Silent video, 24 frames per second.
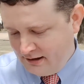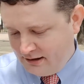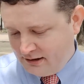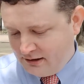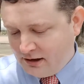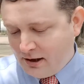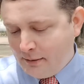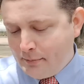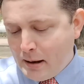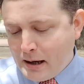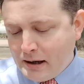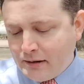
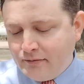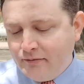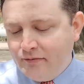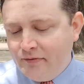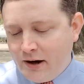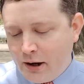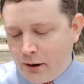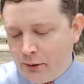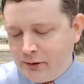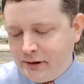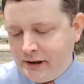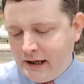To make
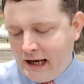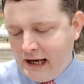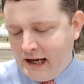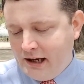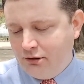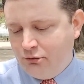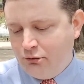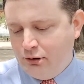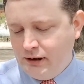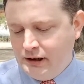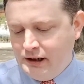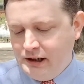very
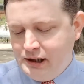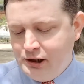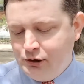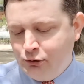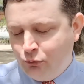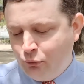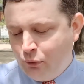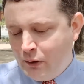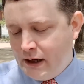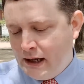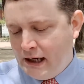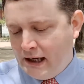angry,
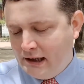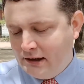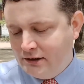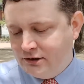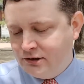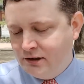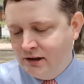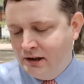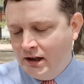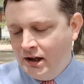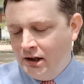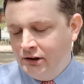enrage.
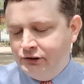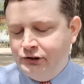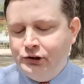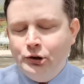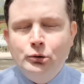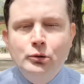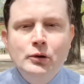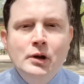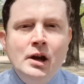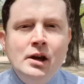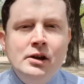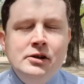
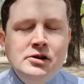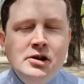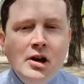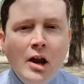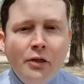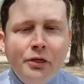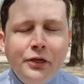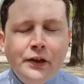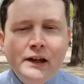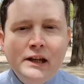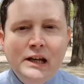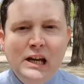So
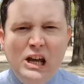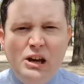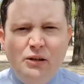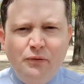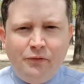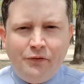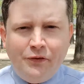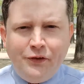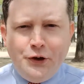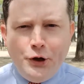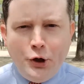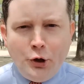nothing
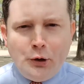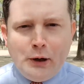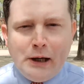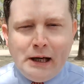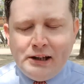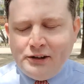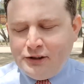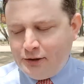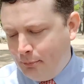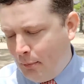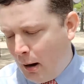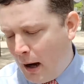
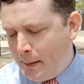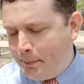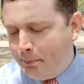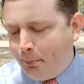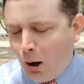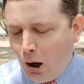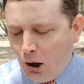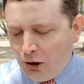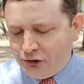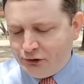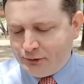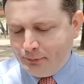infuriates my
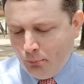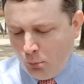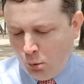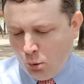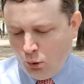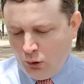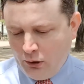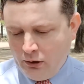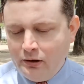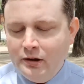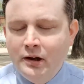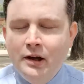boss
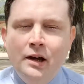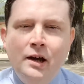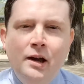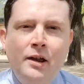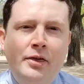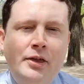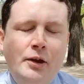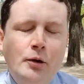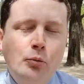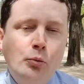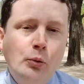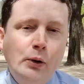more
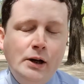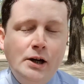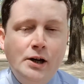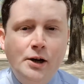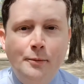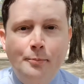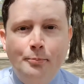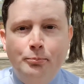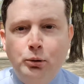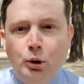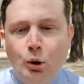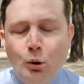than when an
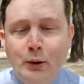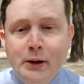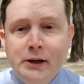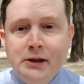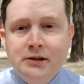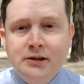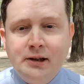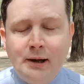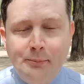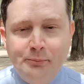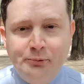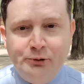employee
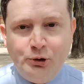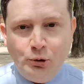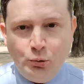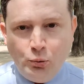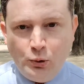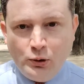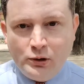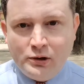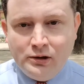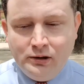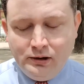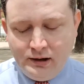comes to
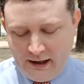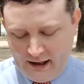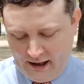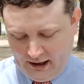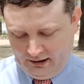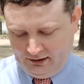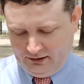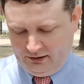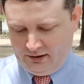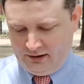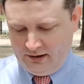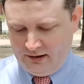work
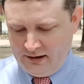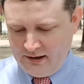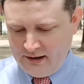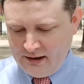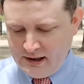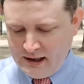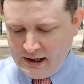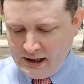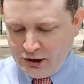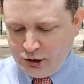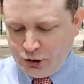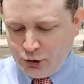late.
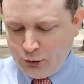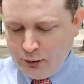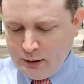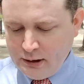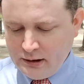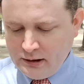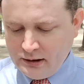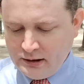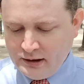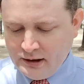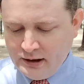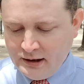In
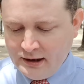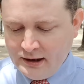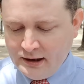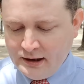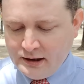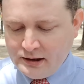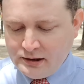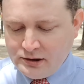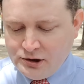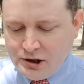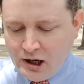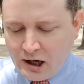Korean,
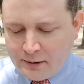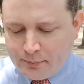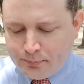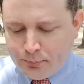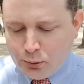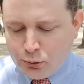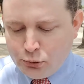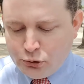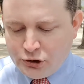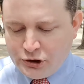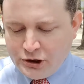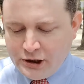
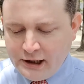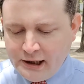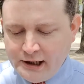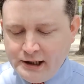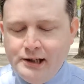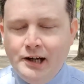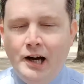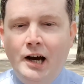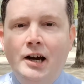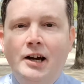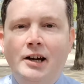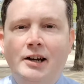gyakbun
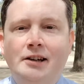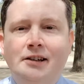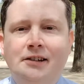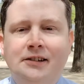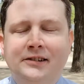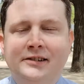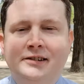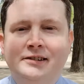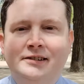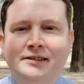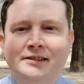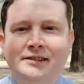shigida.
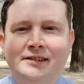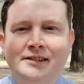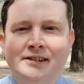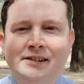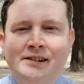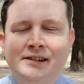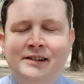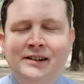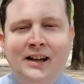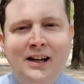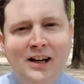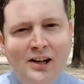
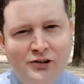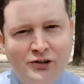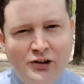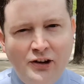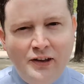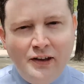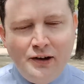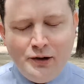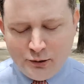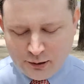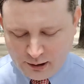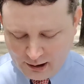Did I say
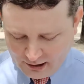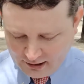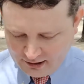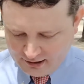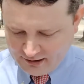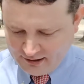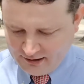that okay?